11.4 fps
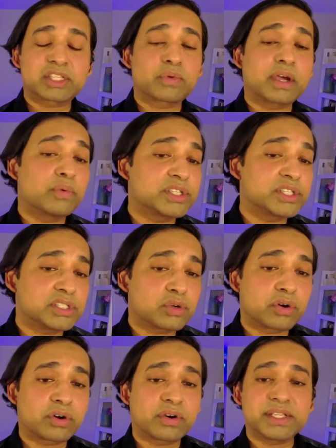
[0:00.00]
That's why when
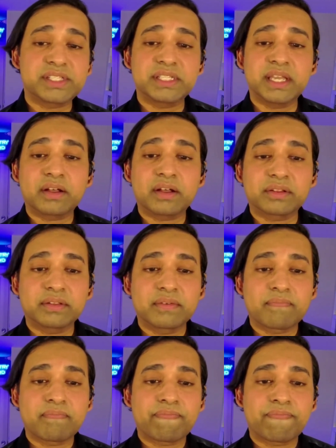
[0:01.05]
she tore her
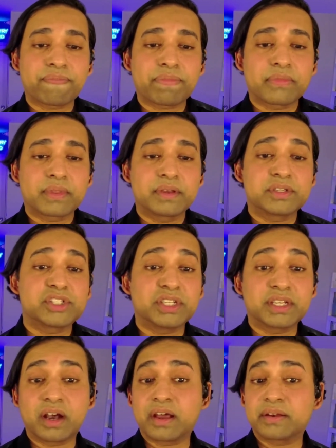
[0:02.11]
ACL,
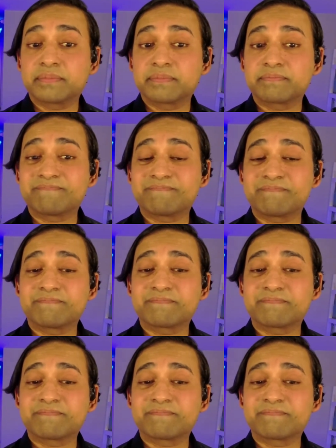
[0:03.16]
she got